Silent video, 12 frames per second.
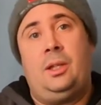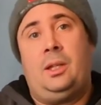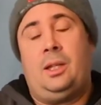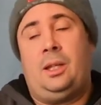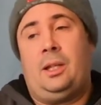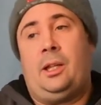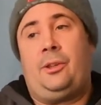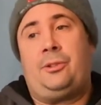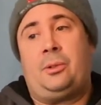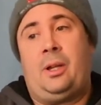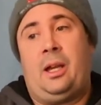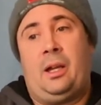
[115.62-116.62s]
and I
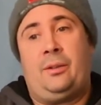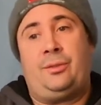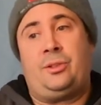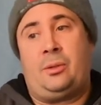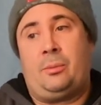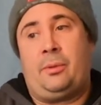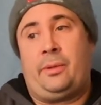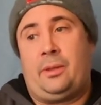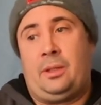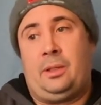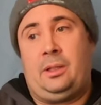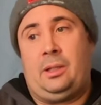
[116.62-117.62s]
also have some of
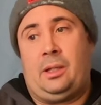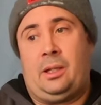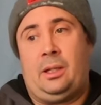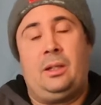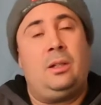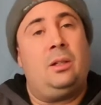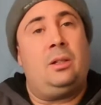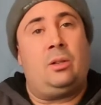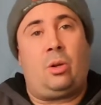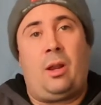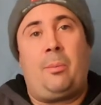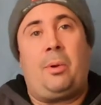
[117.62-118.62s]
the
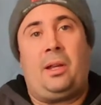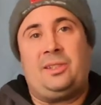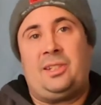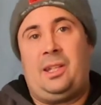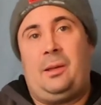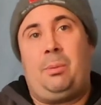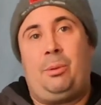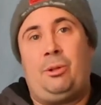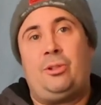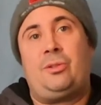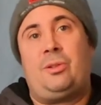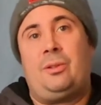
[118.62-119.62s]
Grandpa
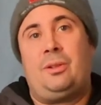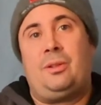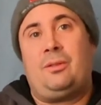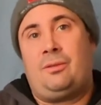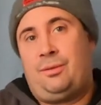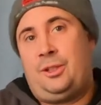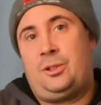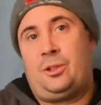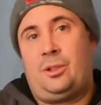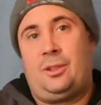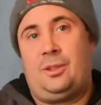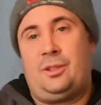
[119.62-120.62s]
staplers
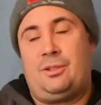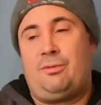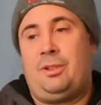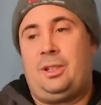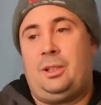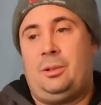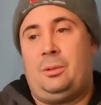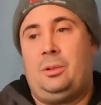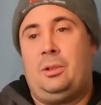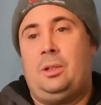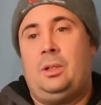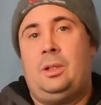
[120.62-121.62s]
featured in this video.
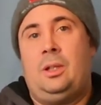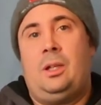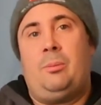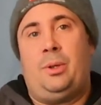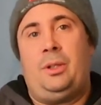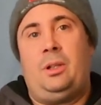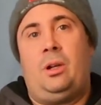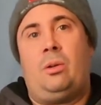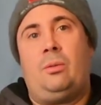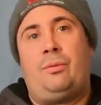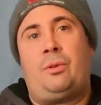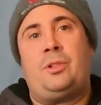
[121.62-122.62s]
But you know, for a